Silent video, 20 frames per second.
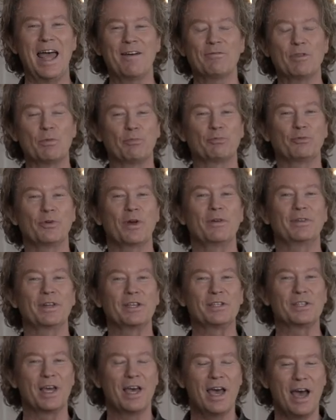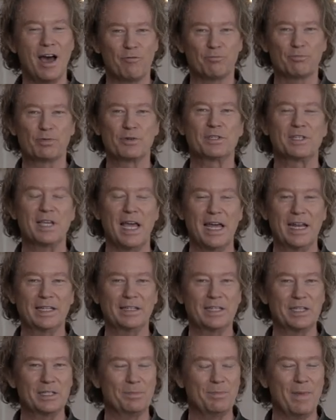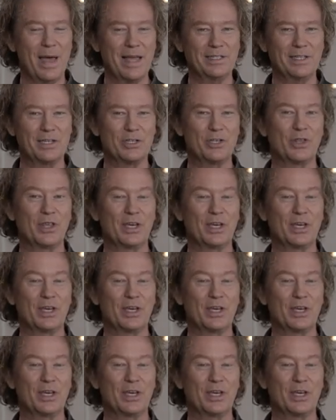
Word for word: have the privilege of presenting this message,